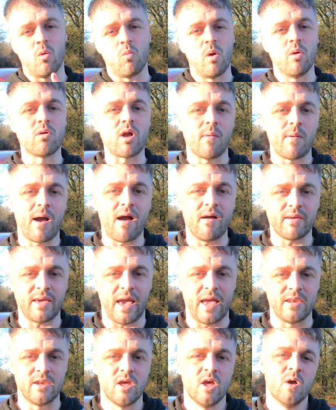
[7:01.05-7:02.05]
will go out
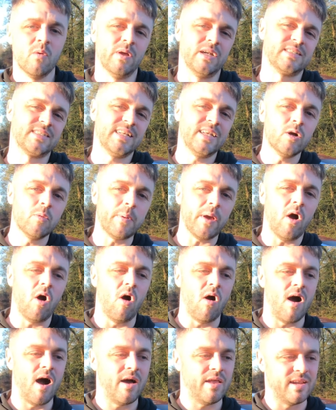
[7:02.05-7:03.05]
again, and it's a little bit
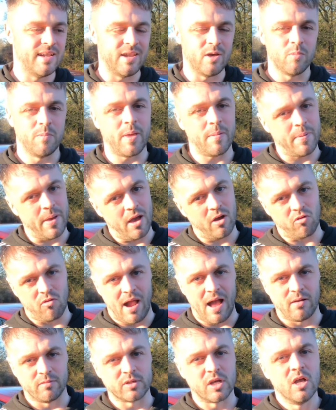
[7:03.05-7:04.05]
hotter and a little bit better
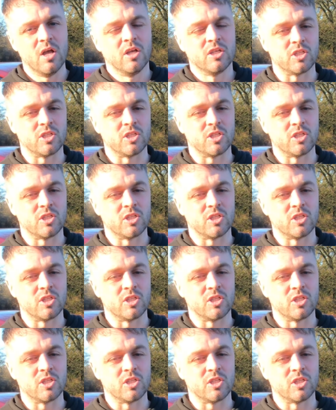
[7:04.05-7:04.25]
ground,